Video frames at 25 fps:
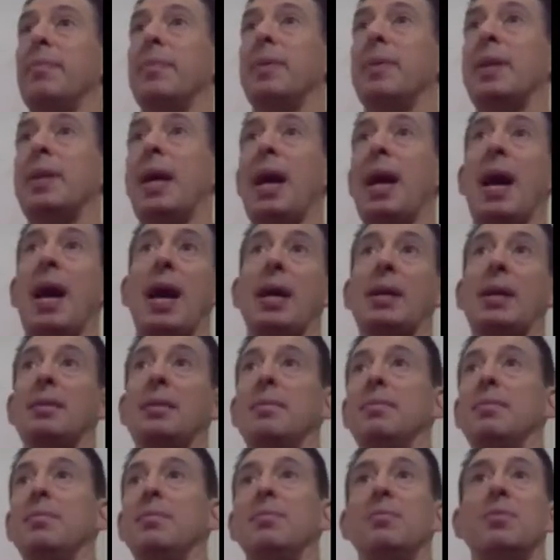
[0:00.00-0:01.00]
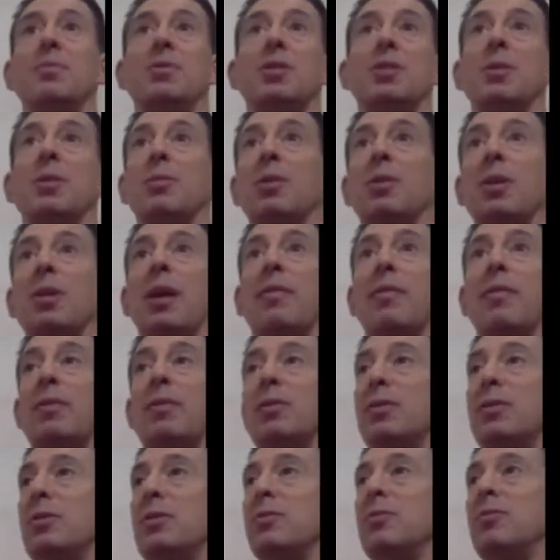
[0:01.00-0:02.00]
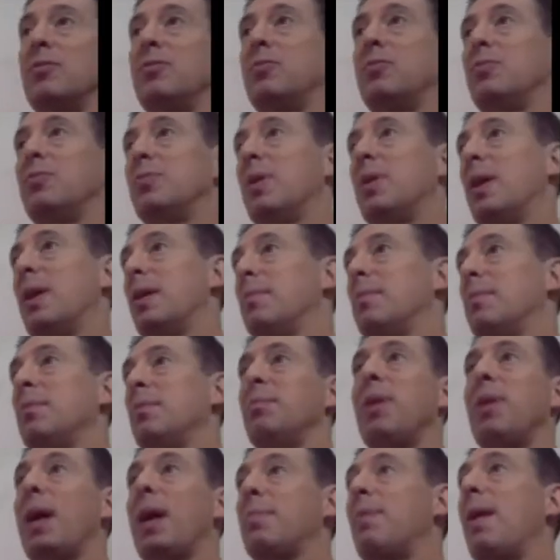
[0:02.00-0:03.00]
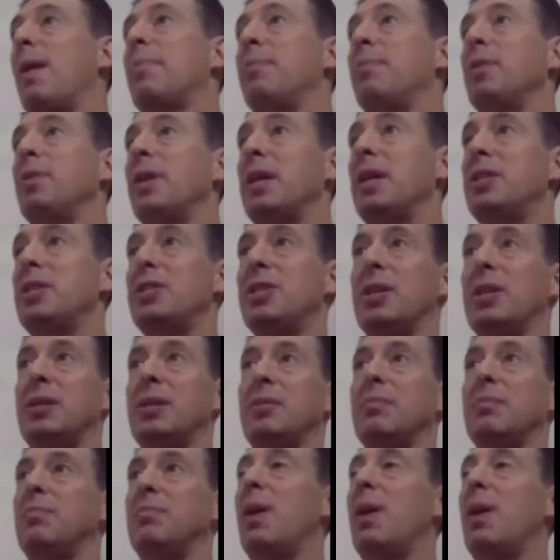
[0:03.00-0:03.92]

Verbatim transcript: They had similar levels of the black population,